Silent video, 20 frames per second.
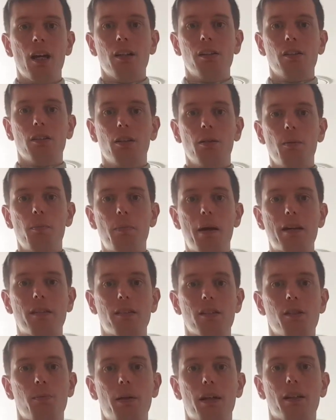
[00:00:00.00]
So it's going to be best
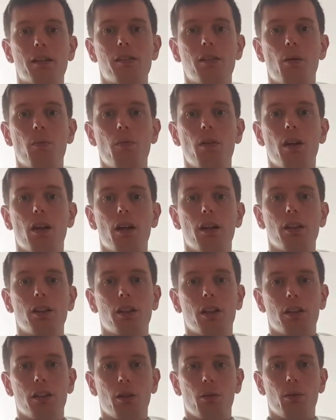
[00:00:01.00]
to speak to someone like
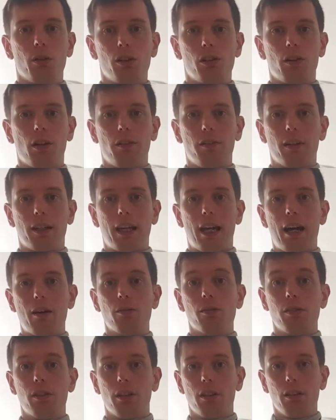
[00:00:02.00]
Shania Woodruff,
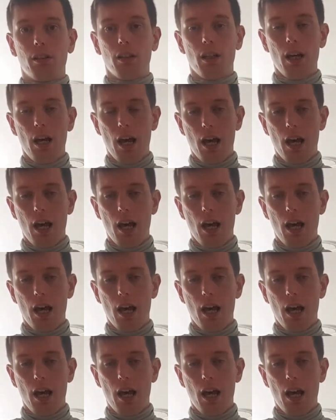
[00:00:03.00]
accountant,